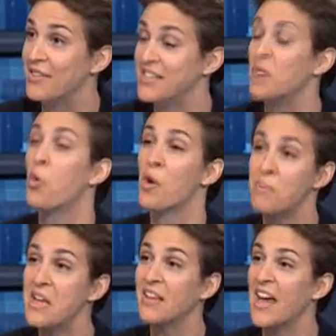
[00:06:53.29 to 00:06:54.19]
They said, we're
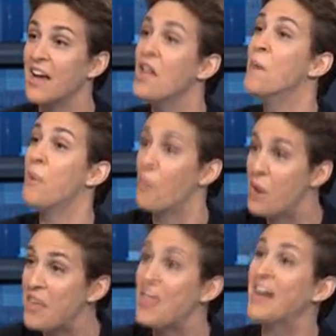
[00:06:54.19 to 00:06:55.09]
appealing, but
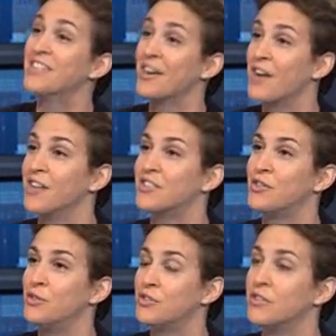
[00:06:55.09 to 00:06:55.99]
we think it's
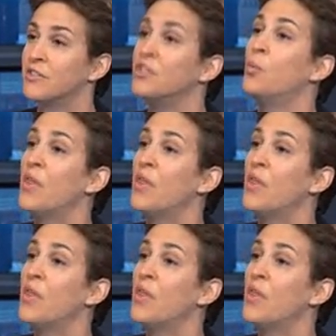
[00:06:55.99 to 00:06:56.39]
unconstitutional too.